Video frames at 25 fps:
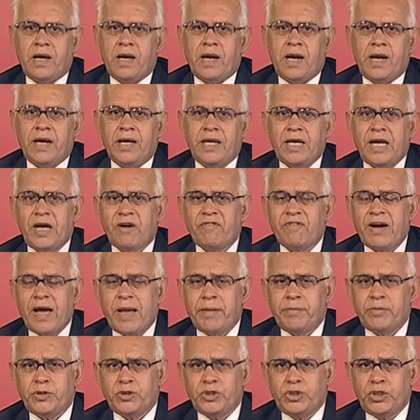Now, I am
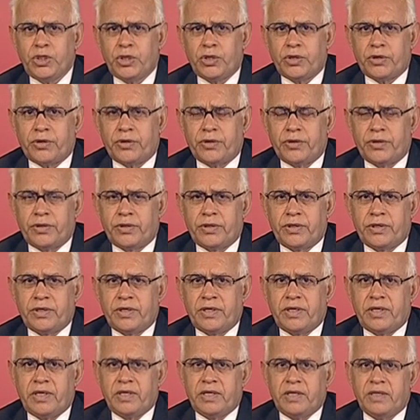sure
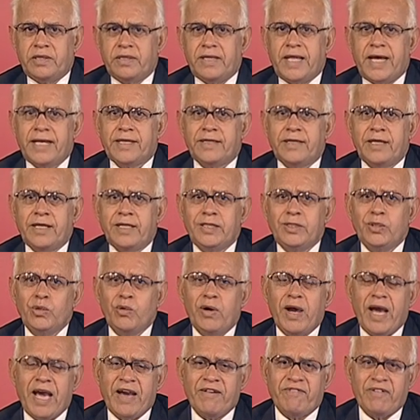that you
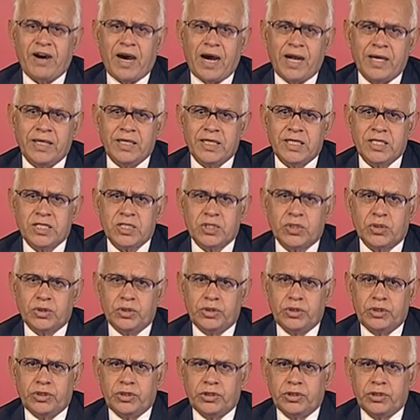have understood